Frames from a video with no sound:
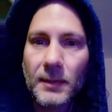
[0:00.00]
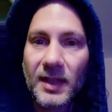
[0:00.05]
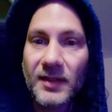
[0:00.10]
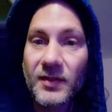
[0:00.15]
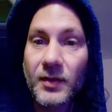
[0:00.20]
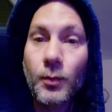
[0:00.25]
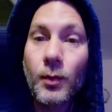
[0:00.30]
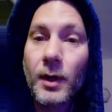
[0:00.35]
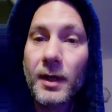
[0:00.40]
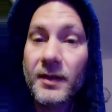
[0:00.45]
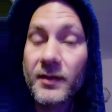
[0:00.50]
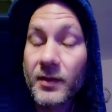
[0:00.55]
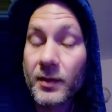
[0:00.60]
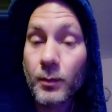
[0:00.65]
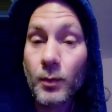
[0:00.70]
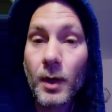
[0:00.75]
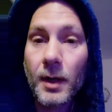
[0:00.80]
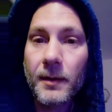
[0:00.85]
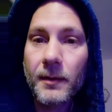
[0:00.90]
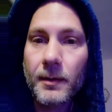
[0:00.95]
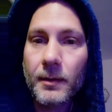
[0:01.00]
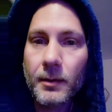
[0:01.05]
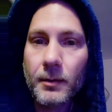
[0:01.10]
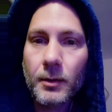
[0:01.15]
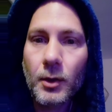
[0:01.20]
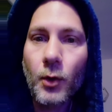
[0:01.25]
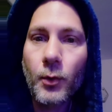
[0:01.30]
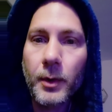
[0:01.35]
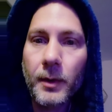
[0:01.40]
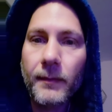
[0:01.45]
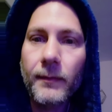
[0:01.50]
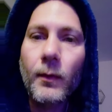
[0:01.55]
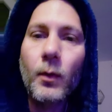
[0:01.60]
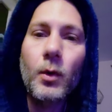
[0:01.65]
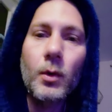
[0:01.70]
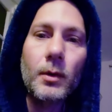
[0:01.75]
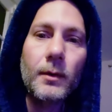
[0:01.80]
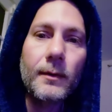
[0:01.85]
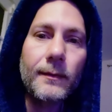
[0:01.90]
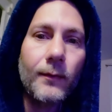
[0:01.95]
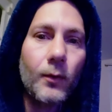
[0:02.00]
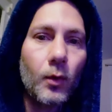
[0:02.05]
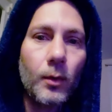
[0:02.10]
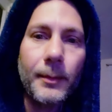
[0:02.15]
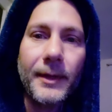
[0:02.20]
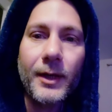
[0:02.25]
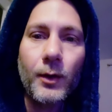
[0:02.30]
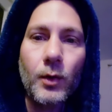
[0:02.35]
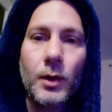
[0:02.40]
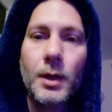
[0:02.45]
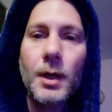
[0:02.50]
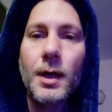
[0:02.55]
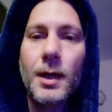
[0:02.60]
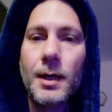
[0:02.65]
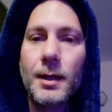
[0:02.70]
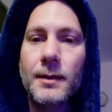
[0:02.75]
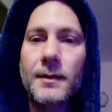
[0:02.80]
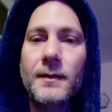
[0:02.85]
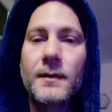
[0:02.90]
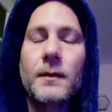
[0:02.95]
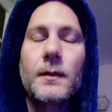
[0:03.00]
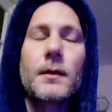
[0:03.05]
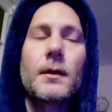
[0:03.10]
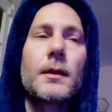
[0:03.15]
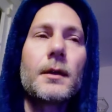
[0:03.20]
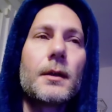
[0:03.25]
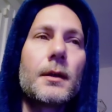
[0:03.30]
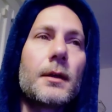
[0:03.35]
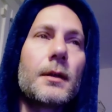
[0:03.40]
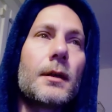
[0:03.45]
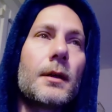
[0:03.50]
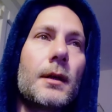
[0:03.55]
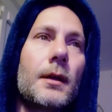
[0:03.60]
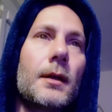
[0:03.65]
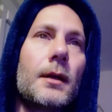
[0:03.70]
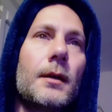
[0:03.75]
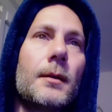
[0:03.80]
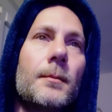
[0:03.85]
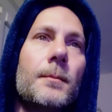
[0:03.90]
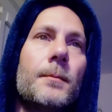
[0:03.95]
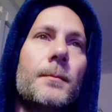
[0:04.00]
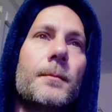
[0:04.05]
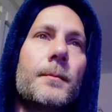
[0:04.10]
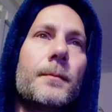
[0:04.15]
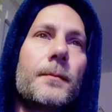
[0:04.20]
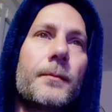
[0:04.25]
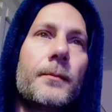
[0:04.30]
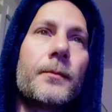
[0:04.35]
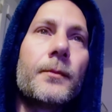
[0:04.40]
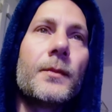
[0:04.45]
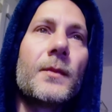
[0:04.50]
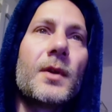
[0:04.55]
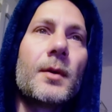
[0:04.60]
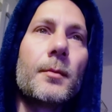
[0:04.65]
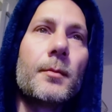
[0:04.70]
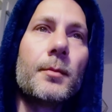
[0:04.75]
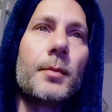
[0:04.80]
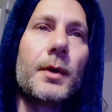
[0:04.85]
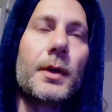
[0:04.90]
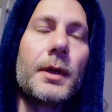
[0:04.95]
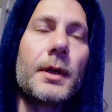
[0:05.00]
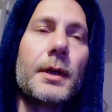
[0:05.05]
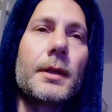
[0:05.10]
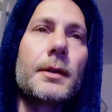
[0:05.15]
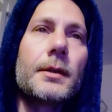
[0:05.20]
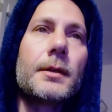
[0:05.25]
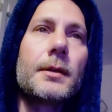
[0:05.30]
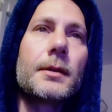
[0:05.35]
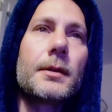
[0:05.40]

is it right going forward for me or not? But